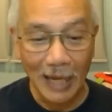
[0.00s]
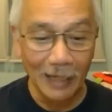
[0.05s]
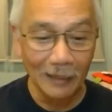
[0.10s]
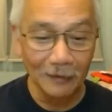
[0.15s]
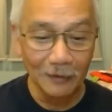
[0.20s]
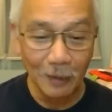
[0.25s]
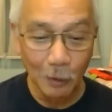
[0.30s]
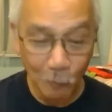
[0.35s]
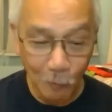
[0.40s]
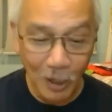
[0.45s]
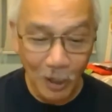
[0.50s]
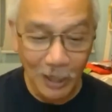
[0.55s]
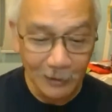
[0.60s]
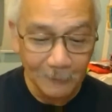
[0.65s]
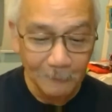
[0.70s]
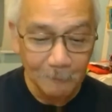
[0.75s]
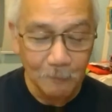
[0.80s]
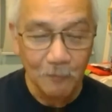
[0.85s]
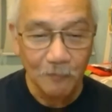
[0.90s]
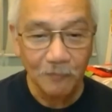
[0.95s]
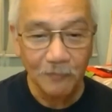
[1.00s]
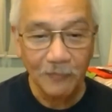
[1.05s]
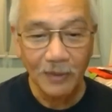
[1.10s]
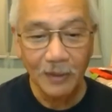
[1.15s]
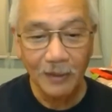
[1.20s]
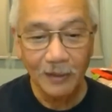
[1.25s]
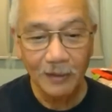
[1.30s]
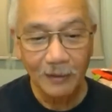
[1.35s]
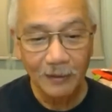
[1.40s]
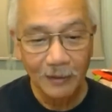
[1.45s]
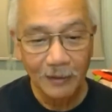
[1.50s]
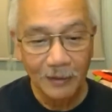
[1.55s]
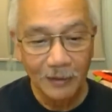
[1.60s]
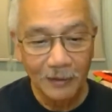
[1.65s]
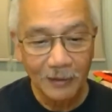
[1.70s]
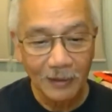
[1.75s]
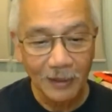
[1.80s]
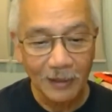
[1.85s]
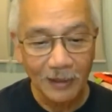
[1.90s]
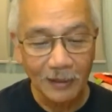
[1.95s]
And the one
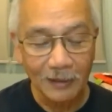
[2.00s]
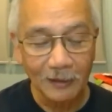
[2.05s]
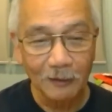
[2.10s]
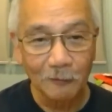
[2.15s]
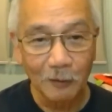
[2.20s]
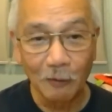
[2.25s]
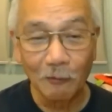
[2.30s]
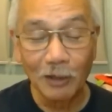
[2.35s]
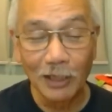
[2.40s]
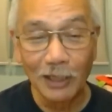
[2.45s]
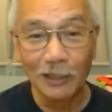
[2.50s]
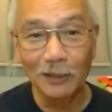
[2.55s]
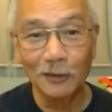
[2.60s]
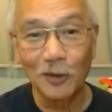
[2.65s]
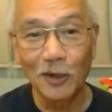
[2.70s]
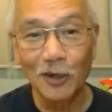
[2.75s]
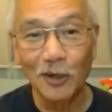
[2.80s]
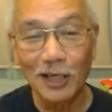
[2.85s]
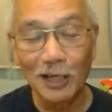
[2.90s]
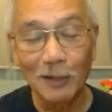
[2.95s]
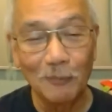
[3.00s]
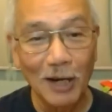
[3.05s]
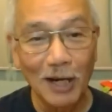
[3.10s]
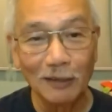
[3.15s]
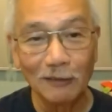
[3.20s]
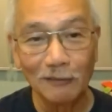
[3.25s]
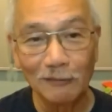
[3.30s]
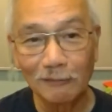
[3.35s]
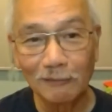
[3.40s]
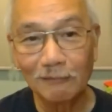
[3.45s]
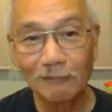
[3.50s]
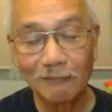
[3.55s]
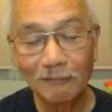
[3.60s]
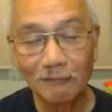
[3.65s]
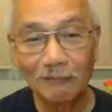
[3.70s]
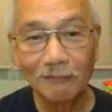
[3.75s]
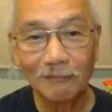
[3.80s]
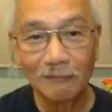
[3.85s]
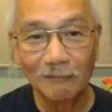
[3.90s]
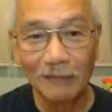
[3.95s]
uh, we will talk about
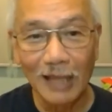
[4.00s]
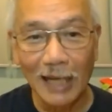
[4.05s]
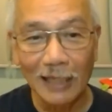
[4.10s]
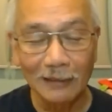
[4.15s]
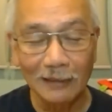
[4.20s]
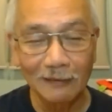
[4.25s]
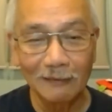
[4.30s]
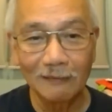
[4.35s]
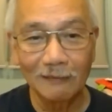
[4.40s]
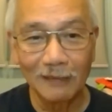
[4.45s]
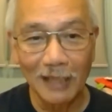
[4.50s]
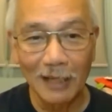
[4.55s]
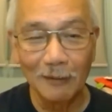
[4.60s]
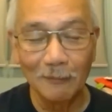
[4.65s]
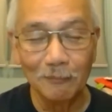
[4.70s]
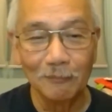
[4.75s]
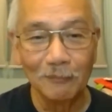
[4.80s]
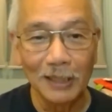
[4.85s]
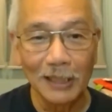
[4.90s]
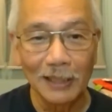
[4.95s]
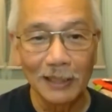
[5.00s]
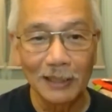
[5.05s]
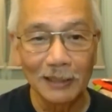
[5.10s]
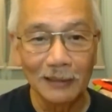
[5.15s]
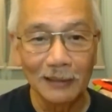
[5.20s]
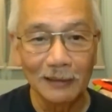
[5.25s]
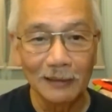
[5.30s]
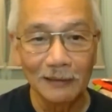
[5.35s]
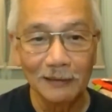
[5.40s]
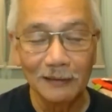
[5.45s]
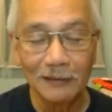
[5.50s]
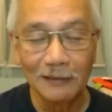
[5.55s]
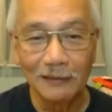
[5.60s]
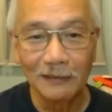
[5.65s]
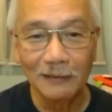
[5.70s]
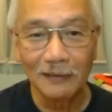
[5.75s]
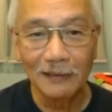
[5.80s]
that them uh,